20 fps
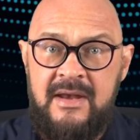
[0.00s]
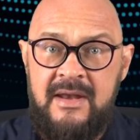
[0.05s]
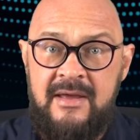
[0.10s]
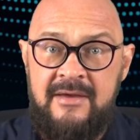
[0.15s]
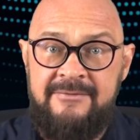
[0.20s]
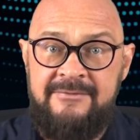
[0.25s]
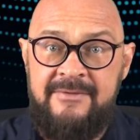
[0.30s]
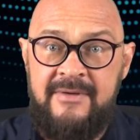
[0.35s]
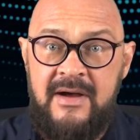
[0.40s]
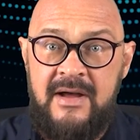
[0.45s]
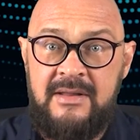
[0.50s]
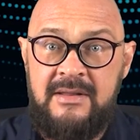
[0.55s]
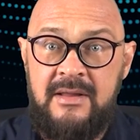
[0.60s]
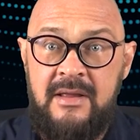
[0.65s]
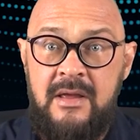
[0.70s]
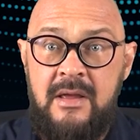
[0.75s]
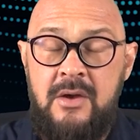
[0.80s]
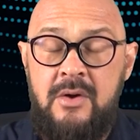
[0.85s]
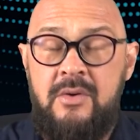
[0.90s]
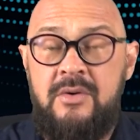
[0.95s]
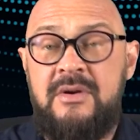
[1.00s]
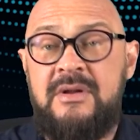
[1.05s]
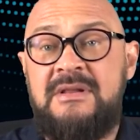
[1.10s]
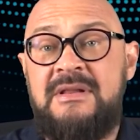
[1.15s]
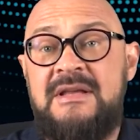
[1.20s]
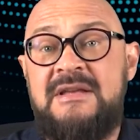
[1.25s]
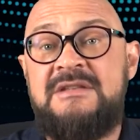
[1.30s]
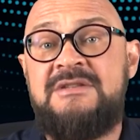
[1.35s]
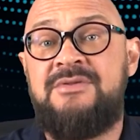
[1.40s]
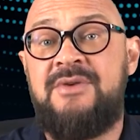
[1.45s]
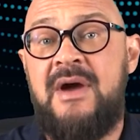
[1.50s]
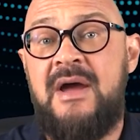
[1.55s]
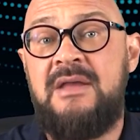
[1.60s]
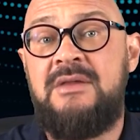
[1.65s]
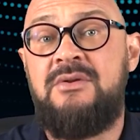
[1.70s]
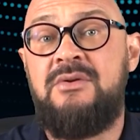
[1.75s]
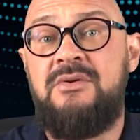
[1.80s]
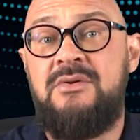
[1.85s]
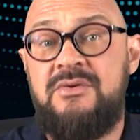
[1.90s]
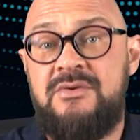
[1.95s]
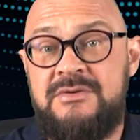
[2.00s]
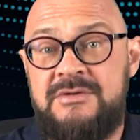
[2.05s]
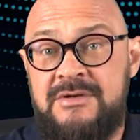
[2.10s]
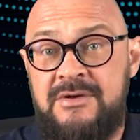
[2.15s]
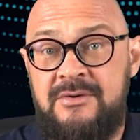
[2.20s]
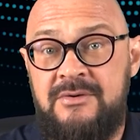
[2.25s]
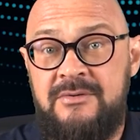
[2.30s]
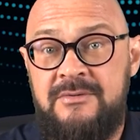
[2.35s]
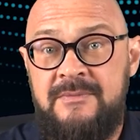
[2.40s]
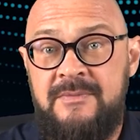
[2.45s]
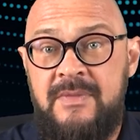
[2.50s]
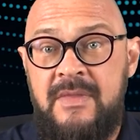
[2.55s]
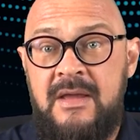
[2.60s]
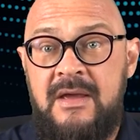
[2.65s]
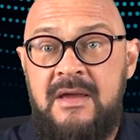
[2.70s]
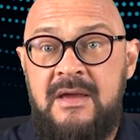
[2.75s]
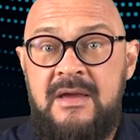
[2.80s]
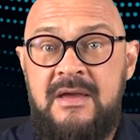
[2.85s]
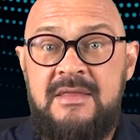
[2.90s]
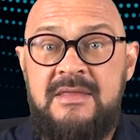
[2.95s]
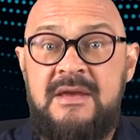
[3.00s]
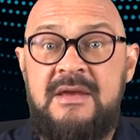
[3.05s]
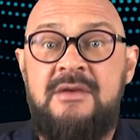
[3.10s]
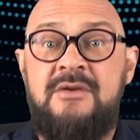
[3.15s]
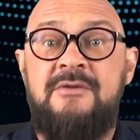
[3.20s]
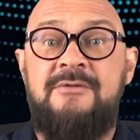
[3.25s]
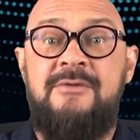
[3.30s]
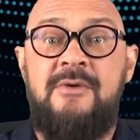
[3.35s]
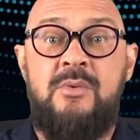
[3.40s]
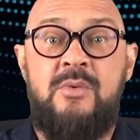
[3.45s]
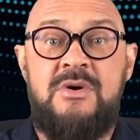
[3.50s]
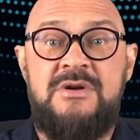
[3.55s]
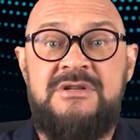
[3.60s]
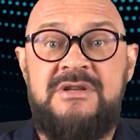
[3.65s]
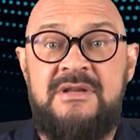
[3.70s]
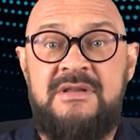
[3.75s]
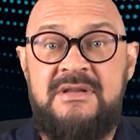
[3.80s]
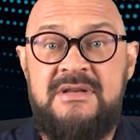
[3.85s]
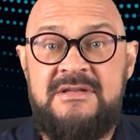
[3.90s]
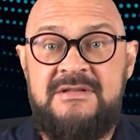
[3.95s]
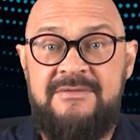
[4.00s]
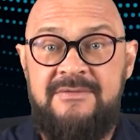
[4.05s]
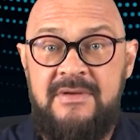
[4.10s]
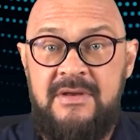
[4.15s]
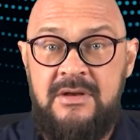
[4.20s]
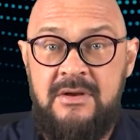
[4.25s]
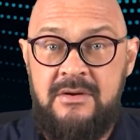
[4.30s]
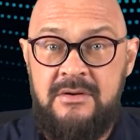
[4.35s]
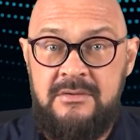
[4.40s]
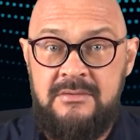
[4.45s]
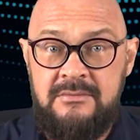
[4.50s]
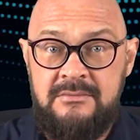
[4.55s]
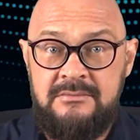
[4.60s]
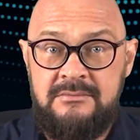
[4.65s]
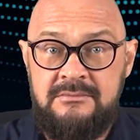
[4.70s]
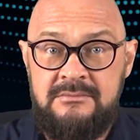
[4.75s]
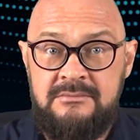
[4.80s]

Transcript: have fun, or at least try to do so. Thank you for watching this video.